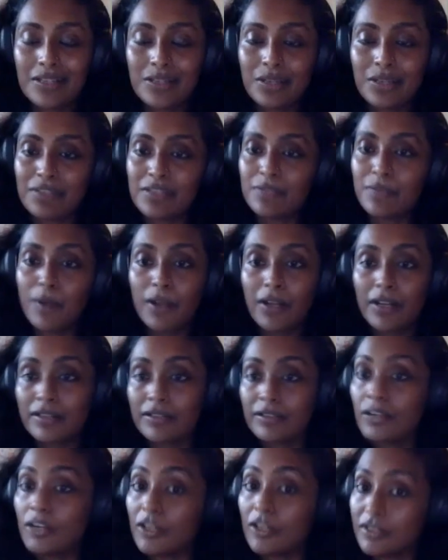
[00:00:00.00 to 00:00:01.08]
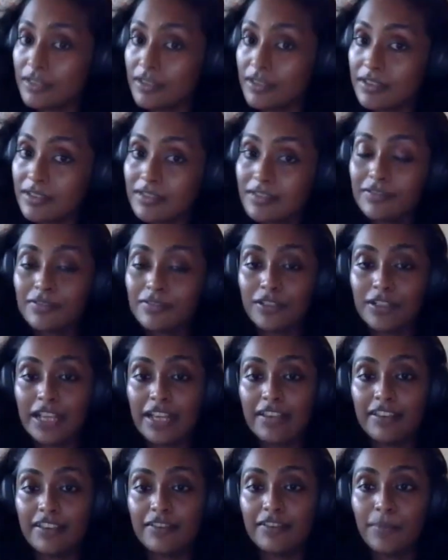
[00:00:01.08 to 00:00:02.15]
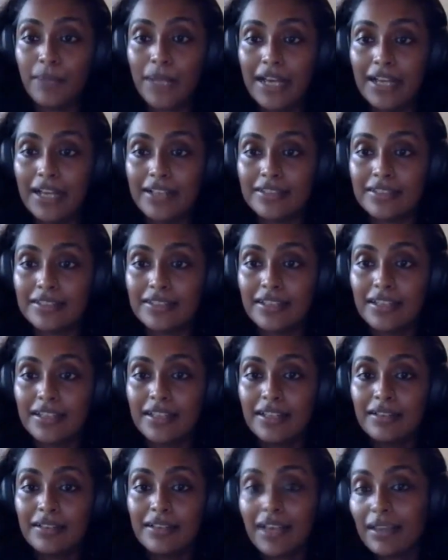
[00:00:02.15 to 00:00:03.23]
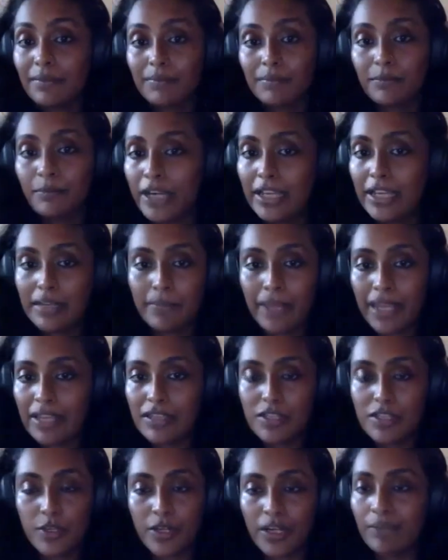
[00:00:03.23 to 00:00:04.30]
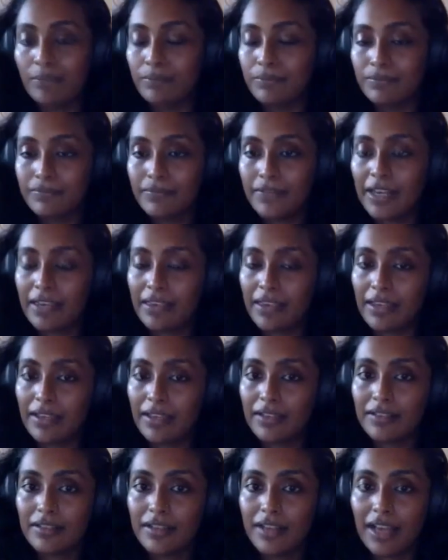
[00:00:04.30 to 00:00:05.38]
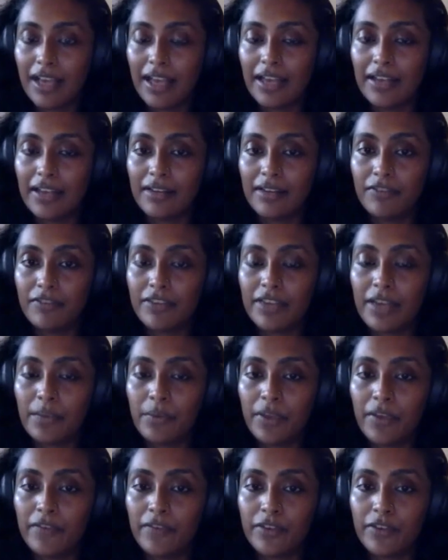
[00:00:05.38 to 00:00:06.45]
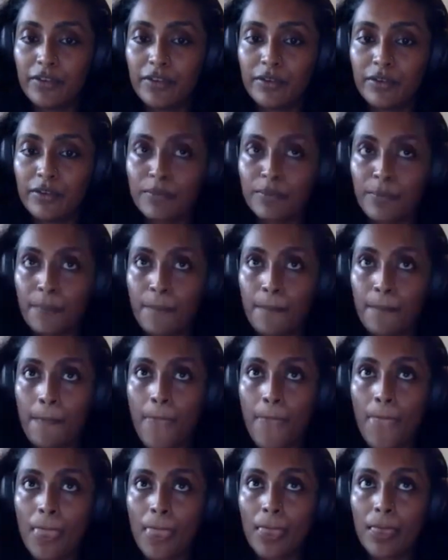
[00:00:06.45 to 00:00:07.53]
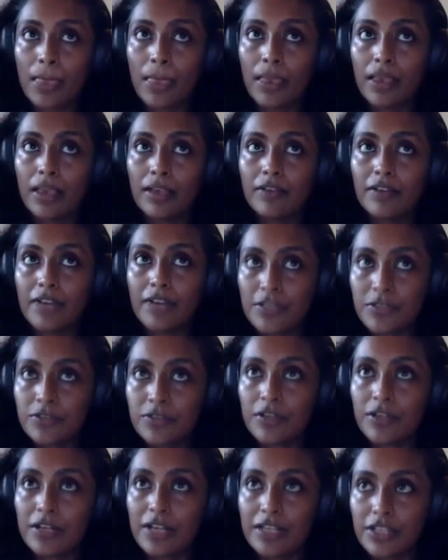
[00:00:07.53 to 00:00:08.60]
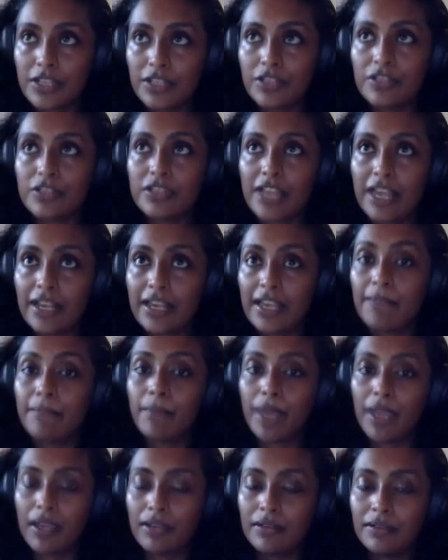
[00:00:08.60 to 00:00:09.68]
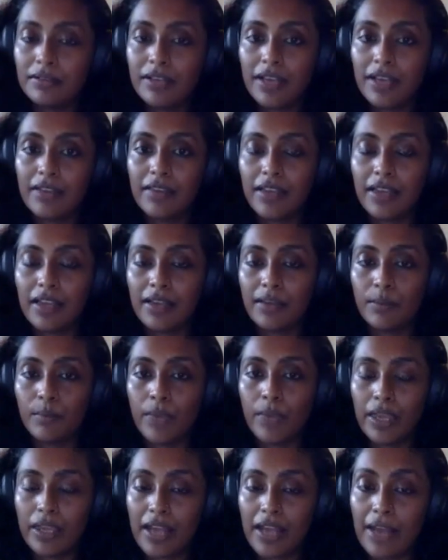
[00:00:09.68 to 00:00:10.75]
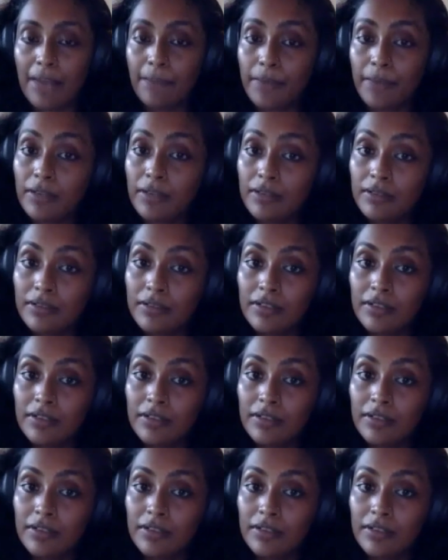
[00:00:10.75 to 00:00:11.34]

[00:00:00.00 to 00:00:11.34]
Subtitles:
to have a small little corner for native plants. Like bring it mainstream, I think. And for that, we have to, grassroots organizations can campaign and they can make it happen.